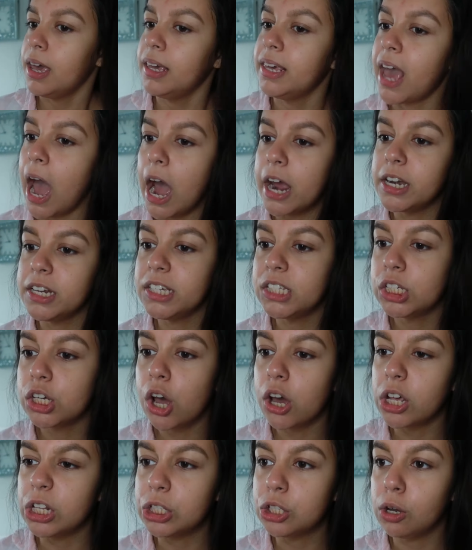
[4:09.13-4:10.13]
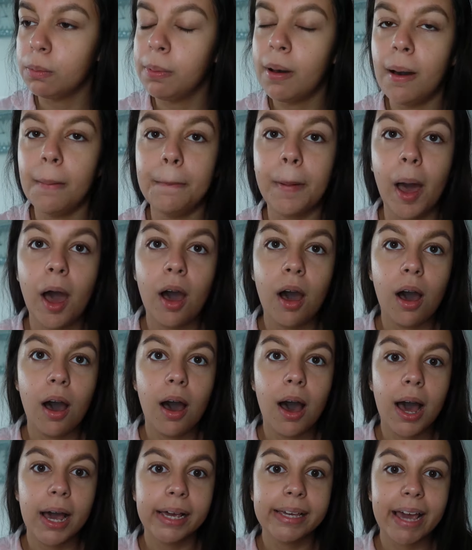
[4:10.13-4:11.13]
yeah, I need to go top up
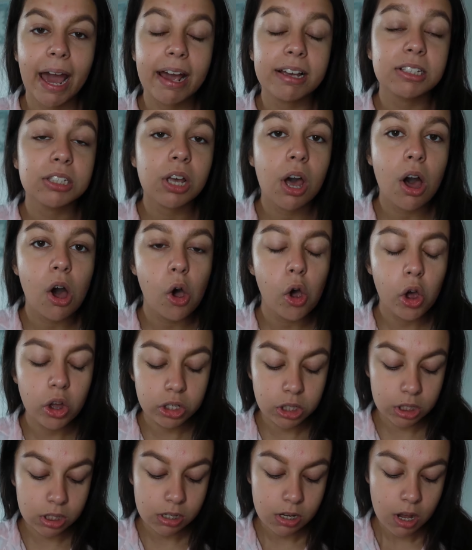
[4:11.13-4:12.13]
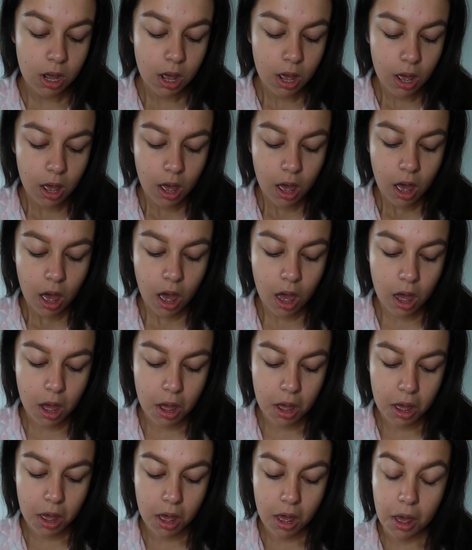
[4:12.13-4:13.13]
our gas card
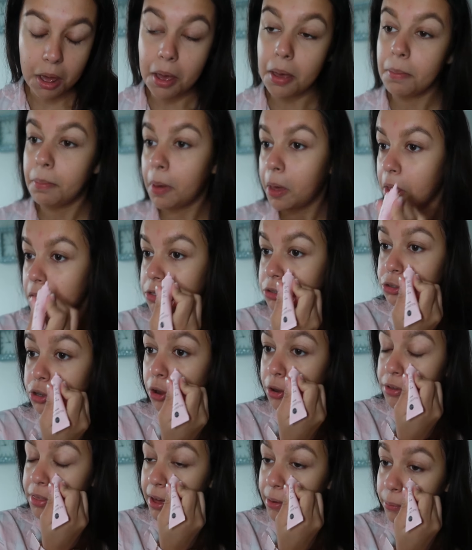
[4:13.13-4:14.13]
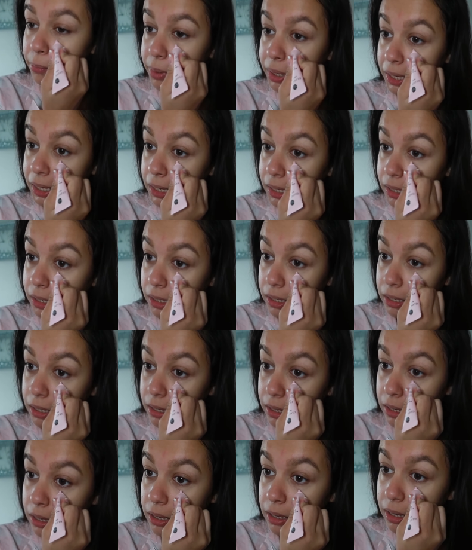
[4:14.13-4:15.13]
um, so that
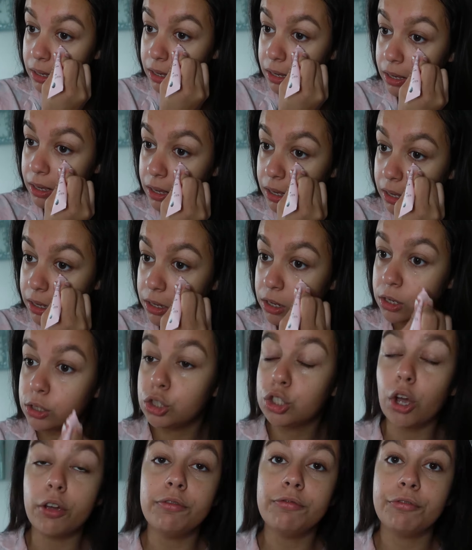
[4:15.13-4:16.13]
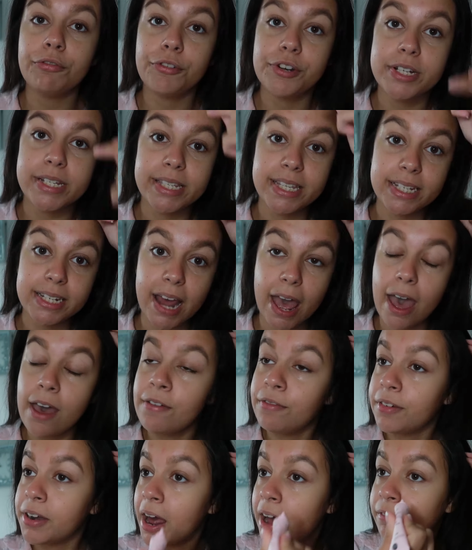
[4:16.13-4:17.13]
we don't freeze to
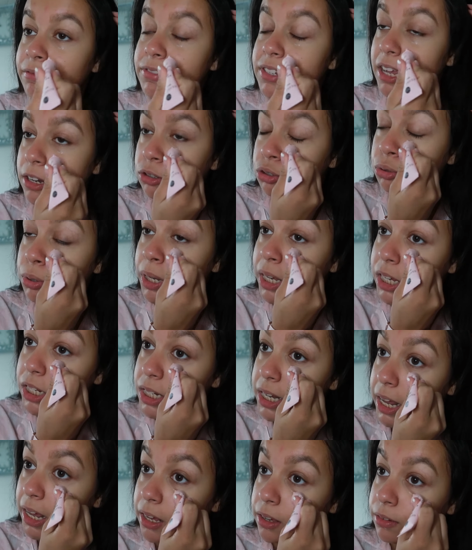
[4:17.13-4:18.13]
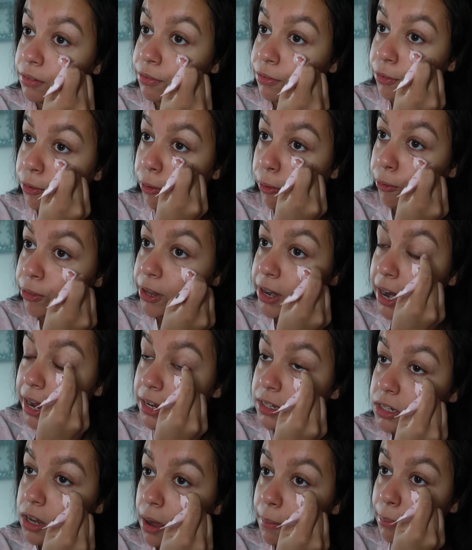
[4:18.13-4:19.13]
death and have central heating for the
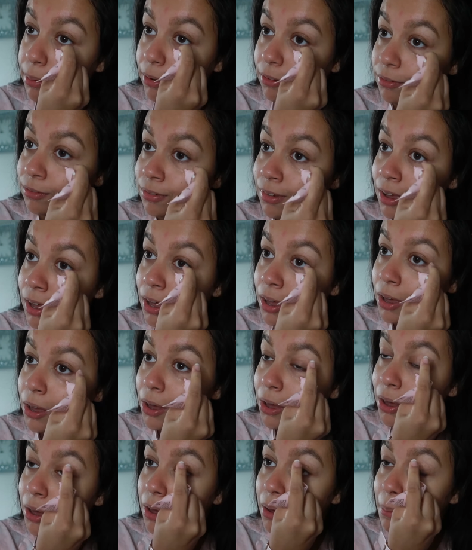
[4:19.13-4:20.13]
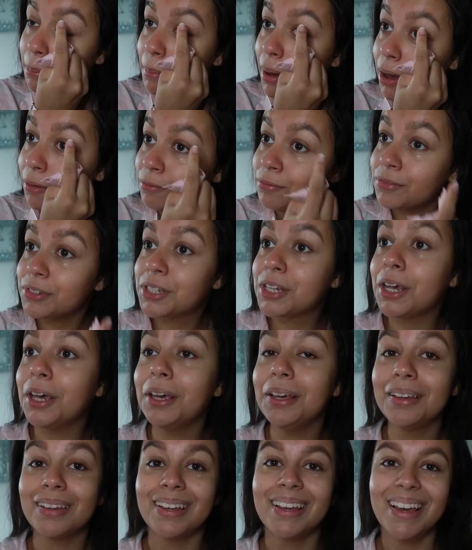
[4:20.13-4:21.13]
next couple of months
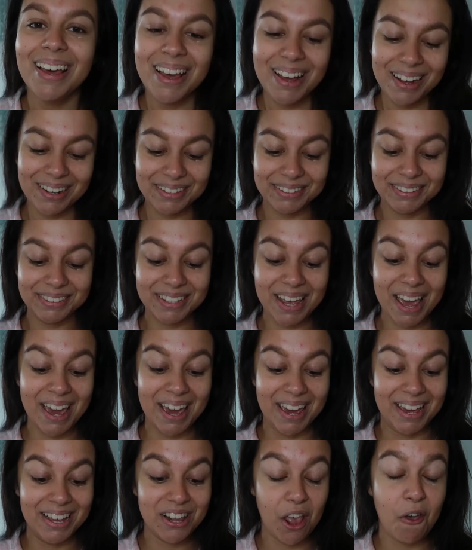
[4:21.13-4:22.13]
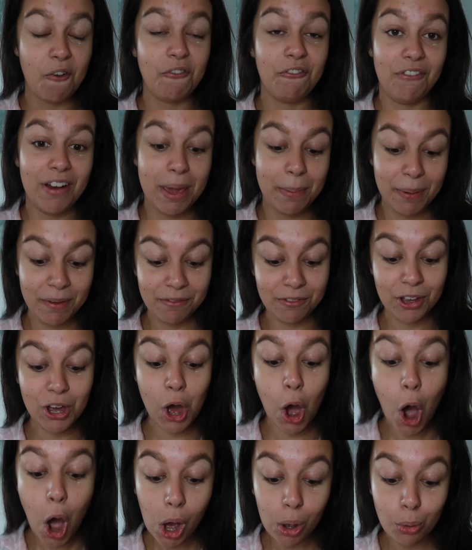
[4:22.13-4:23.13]
because it is flipping
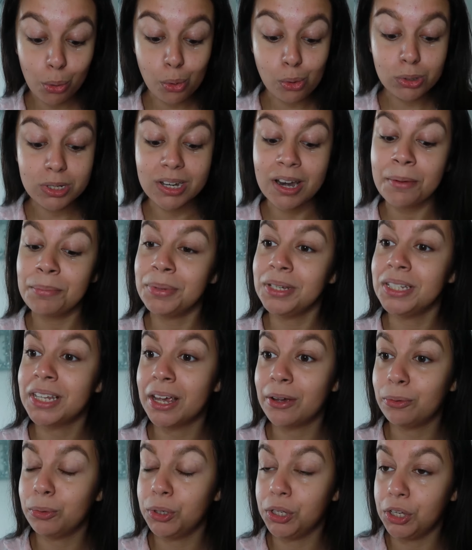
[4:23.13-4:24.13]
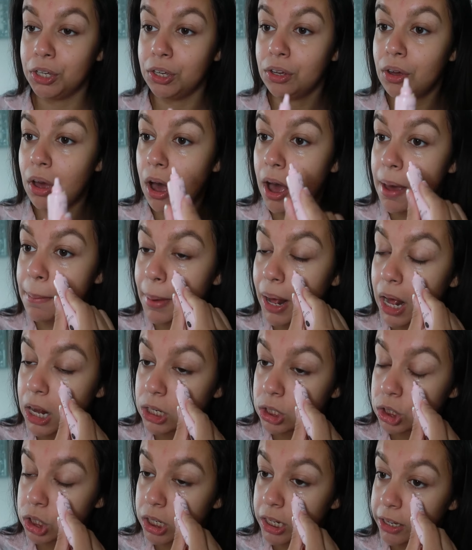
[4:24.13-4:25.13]
cold let me tell you i'm
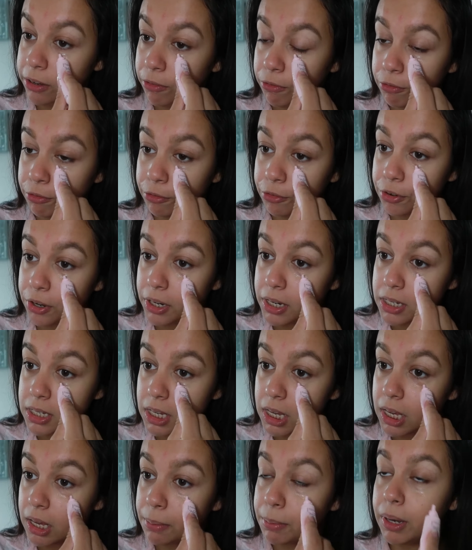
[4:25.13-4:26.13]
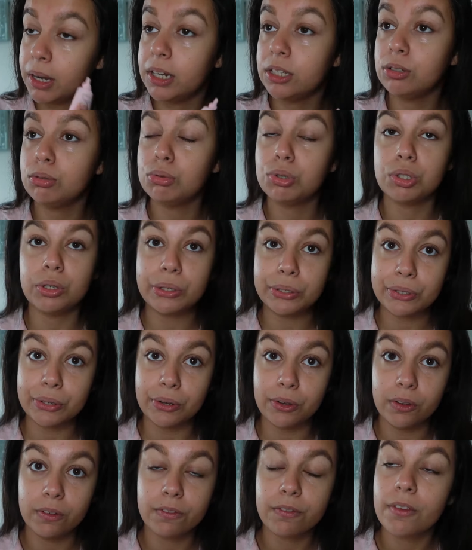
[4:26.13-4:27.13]
actually freezing my little socks
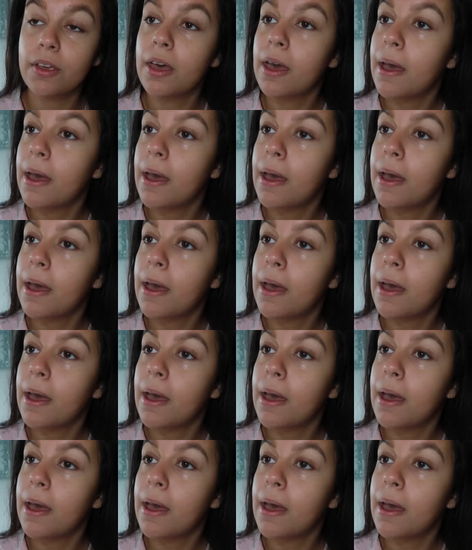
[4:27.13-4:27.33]
off